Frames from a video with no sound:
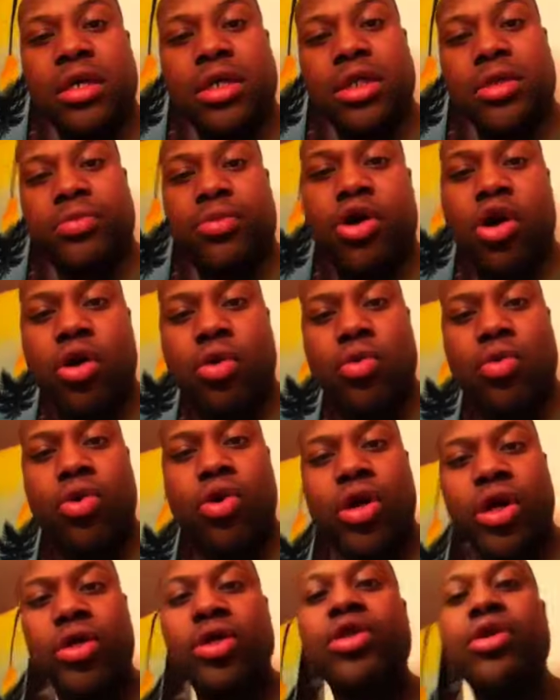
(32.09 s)
smart
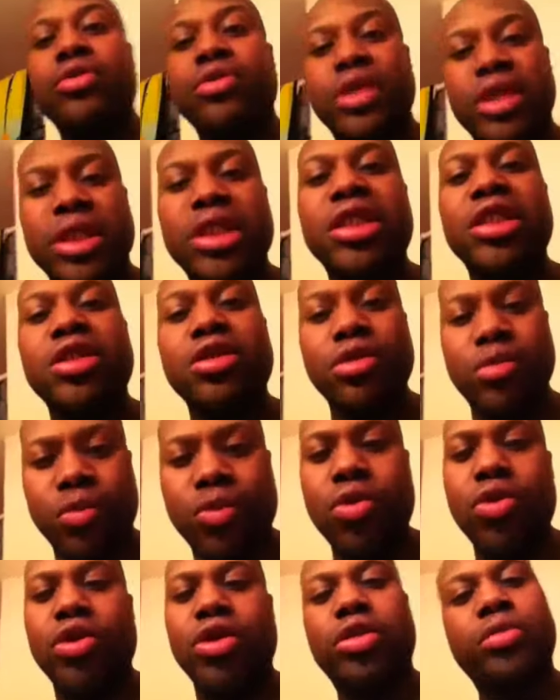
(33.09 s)
water, you know, distilled
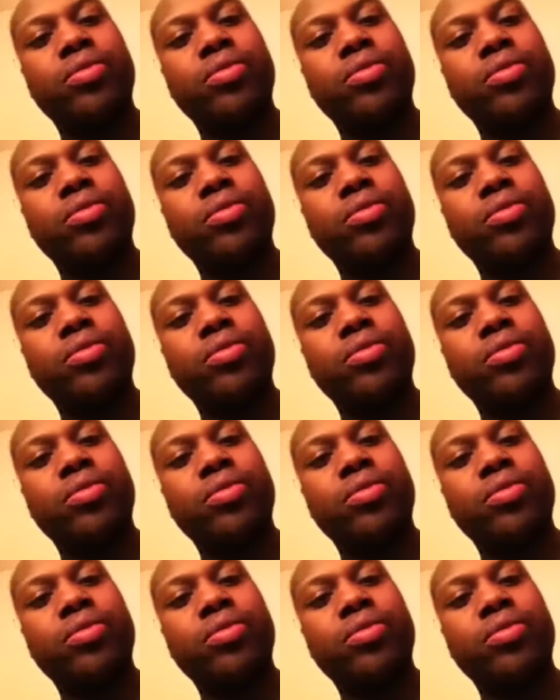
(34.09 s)
water,